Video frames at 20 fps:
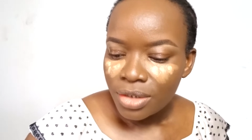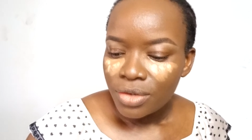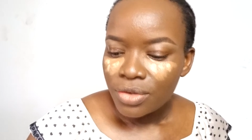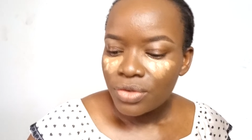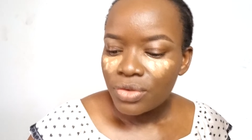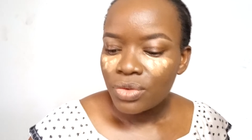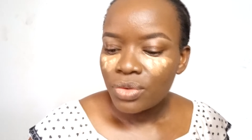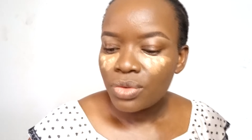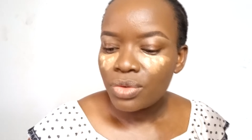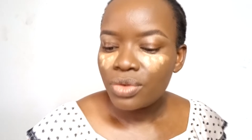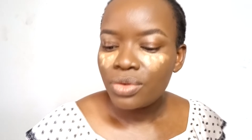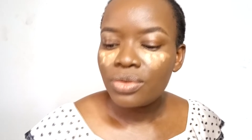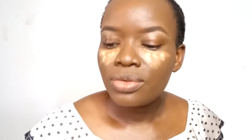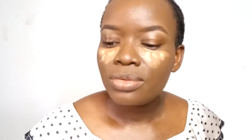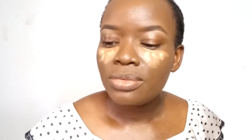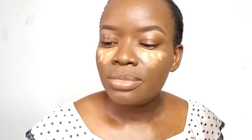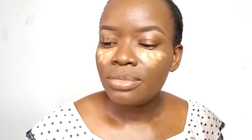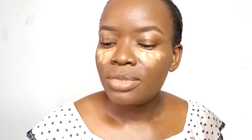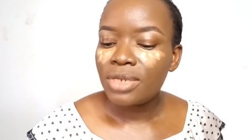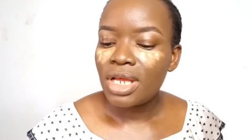So
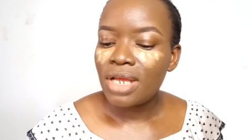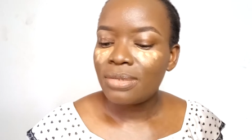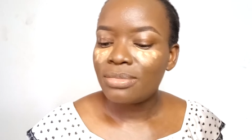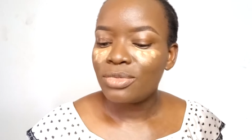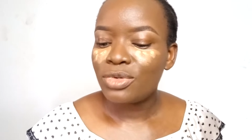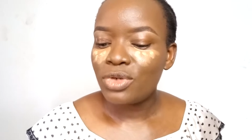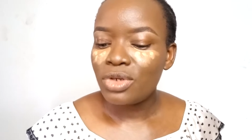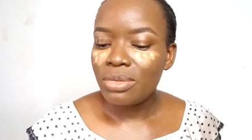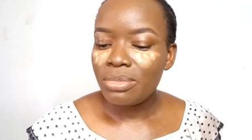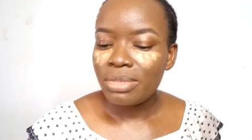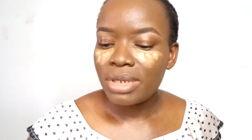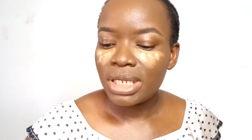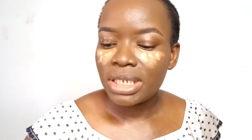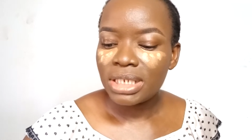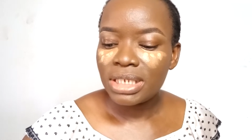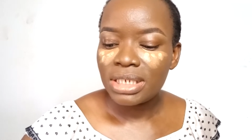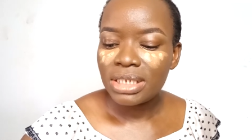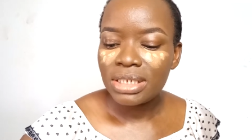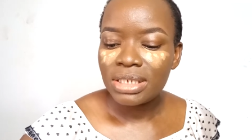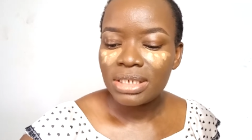I'm
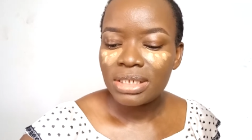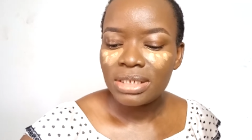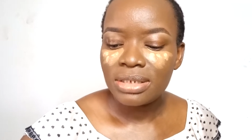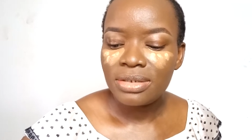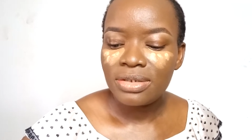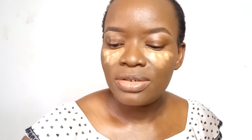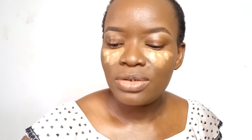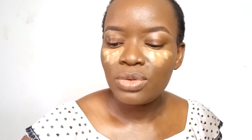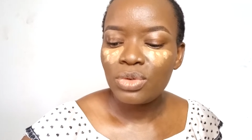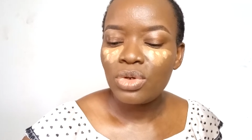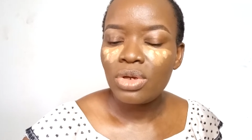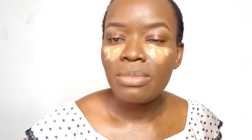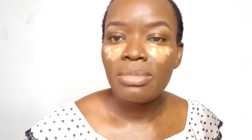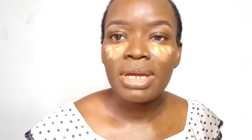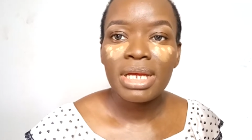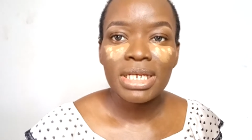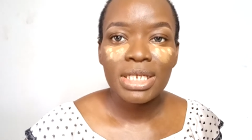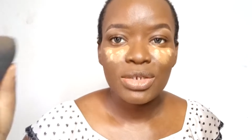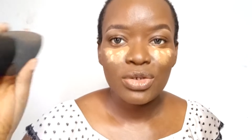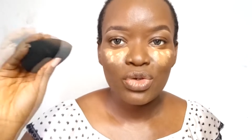still going
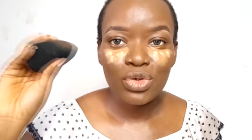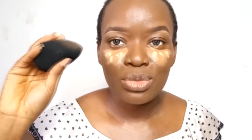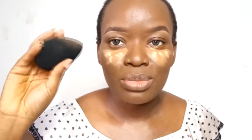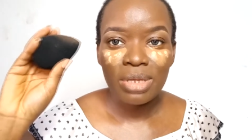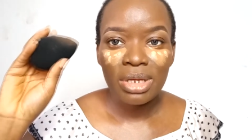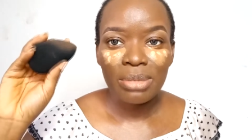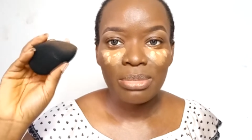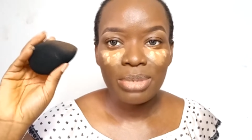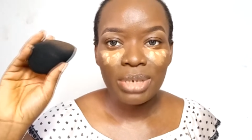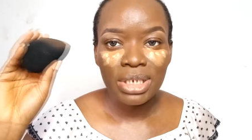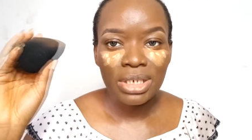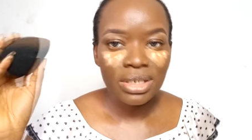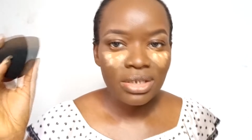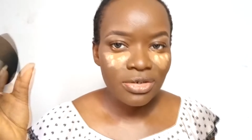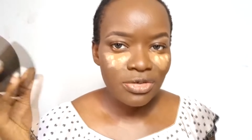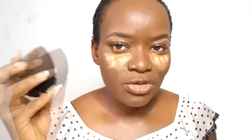back into my blending